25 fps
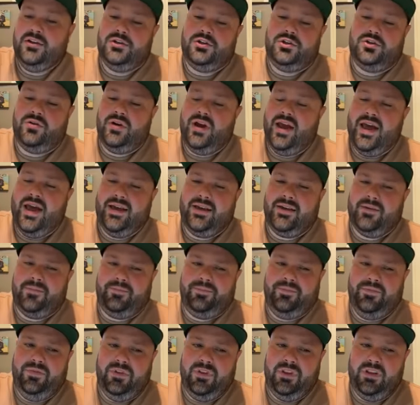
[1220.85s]
track
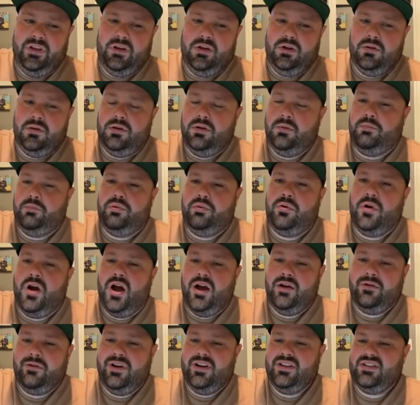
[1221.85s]
the
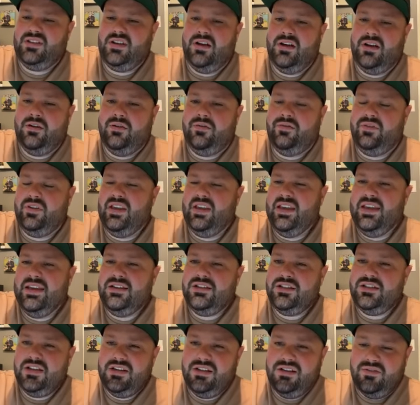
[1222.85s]
progress of
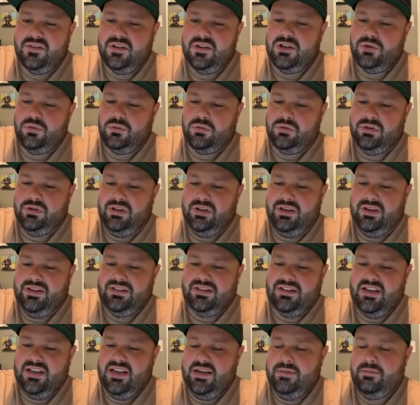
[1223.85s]
each individual
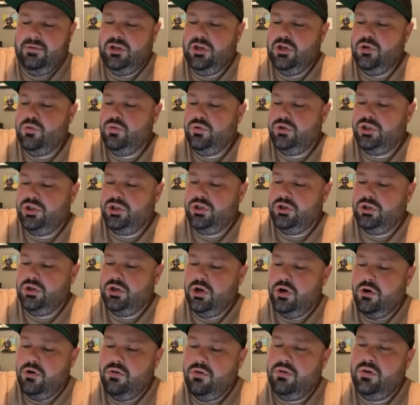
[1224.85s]
and team. And you should
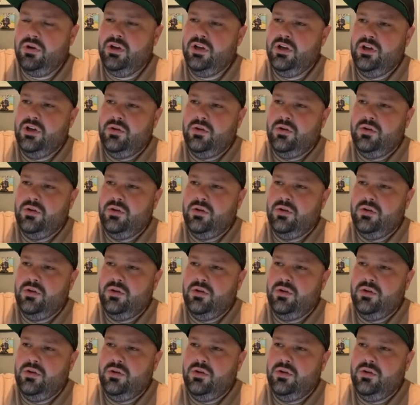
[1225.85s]
know